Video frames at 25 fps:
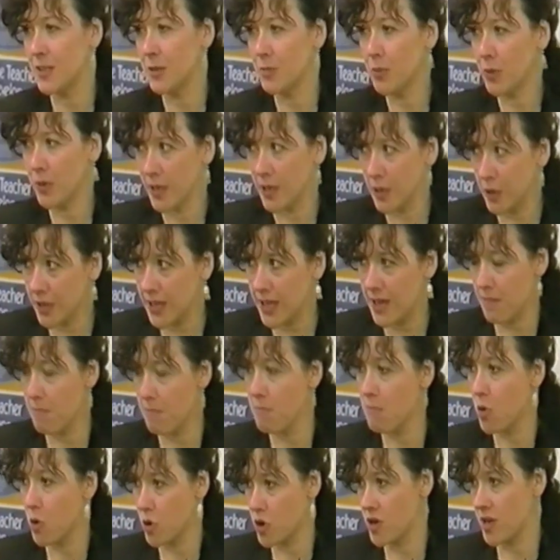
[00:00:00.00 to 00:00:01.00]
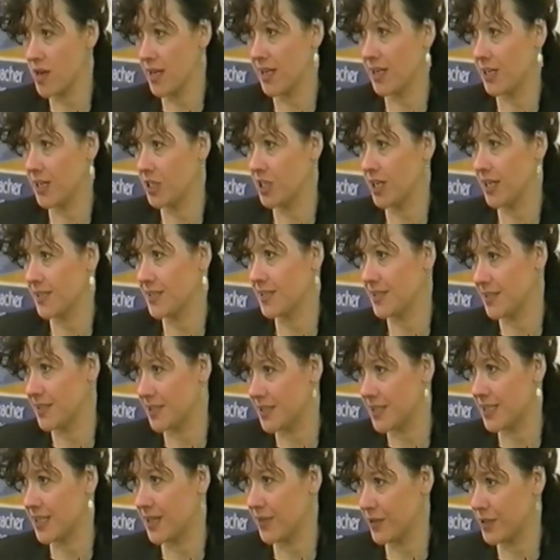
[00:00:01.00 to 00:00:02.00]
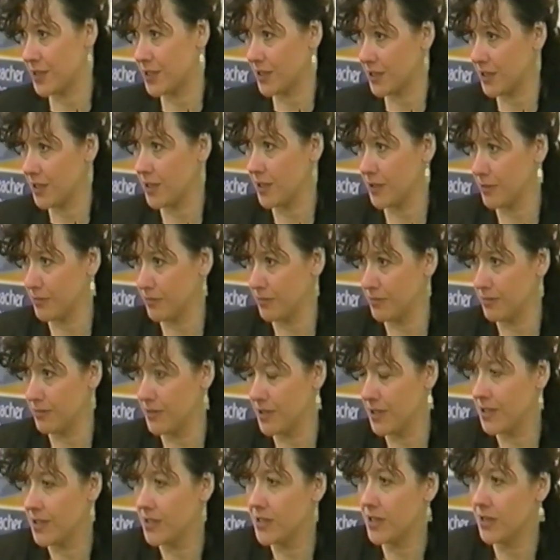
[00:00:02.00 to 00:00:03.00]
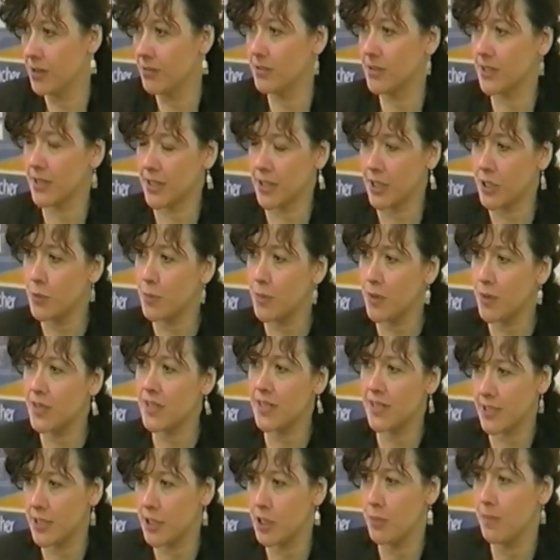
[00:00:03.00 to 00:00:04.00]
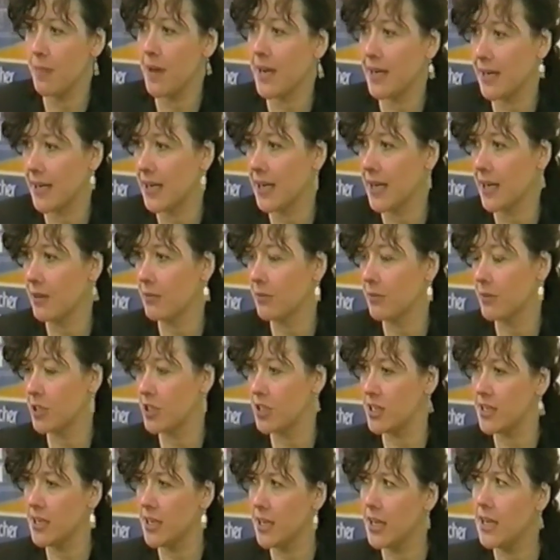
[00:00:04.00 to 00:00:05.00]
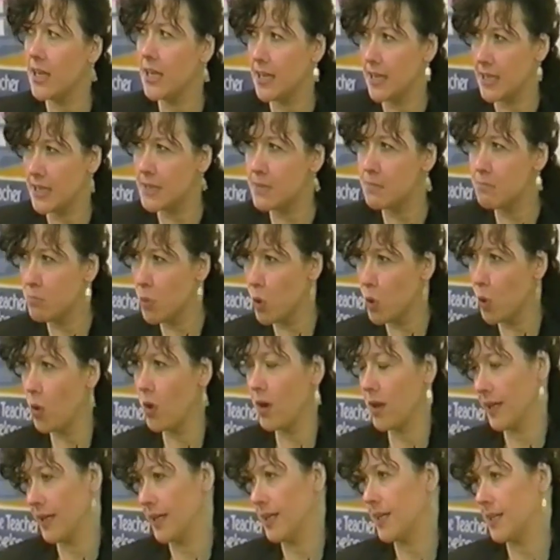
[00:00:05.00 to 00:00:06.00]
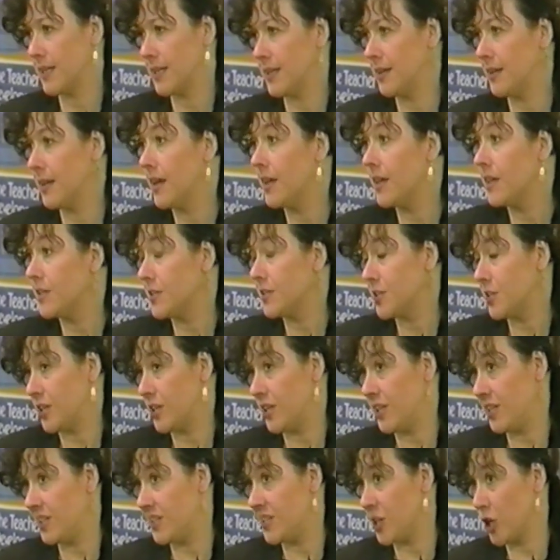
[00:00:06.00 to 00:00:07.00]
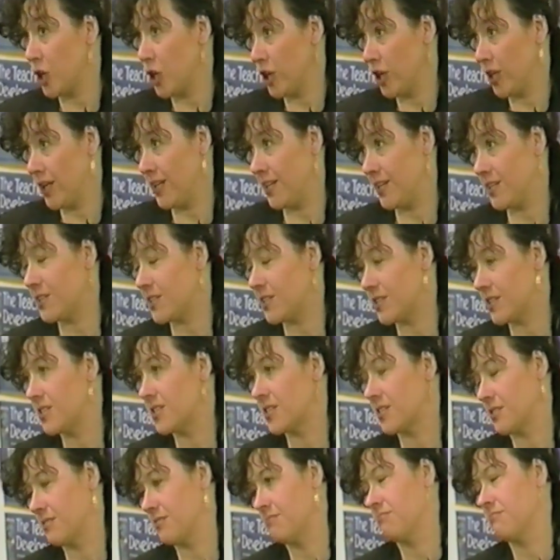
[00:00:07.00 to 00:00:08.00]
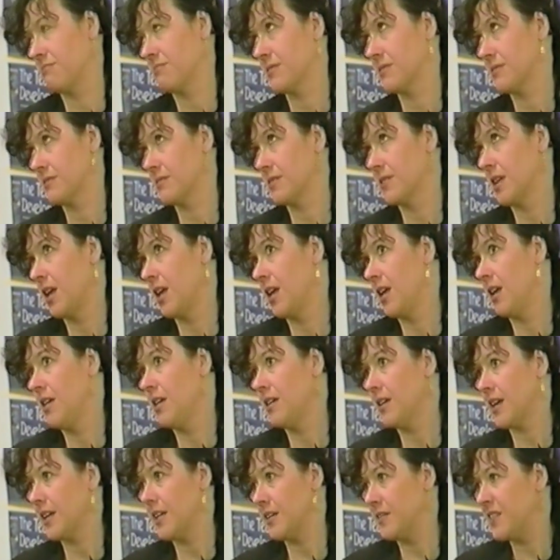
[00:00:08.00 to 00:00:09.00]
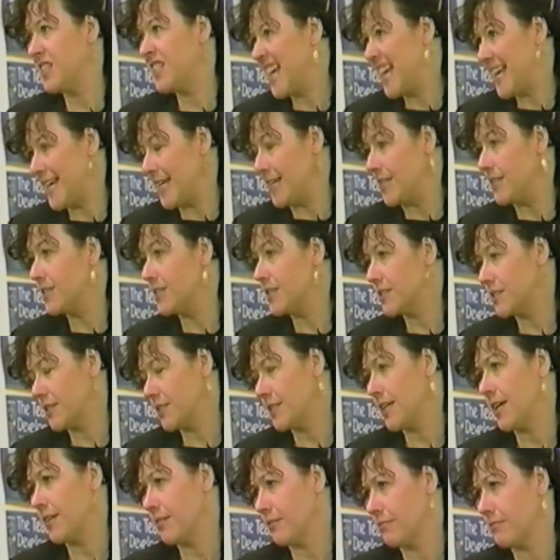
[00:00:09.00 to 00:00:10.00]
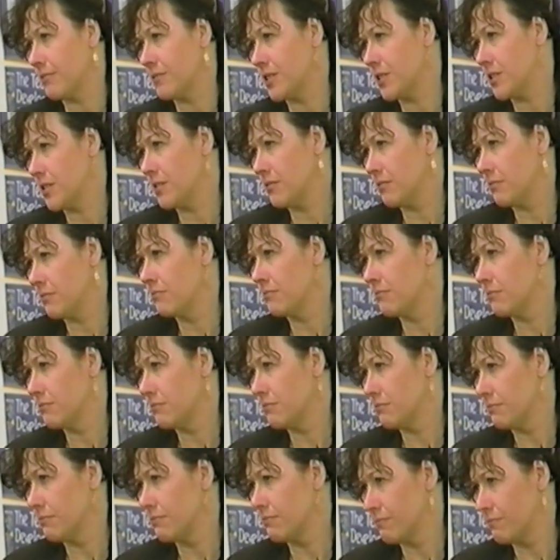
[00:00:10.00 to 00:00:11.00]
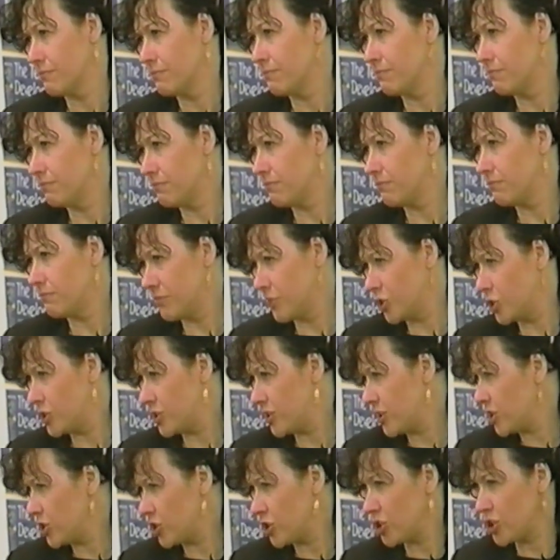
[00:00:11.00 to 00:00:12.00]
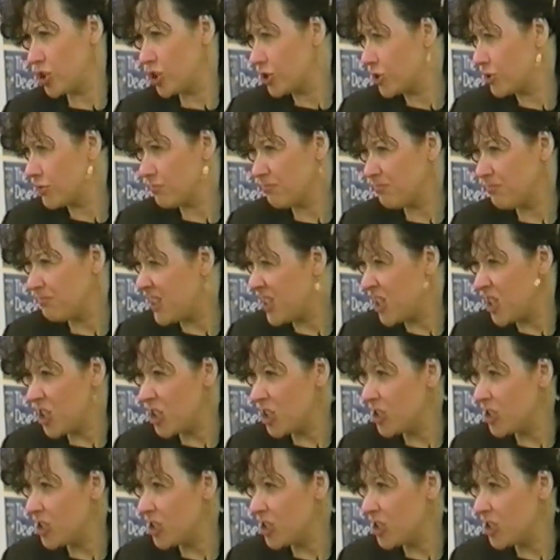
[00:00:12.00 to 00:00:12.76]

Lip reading: point looking at modern English accents to give us a clue to Old English because it's a Germanic language. It's more likely, certainly in its earliest kind of days, to sound Dutch-ish.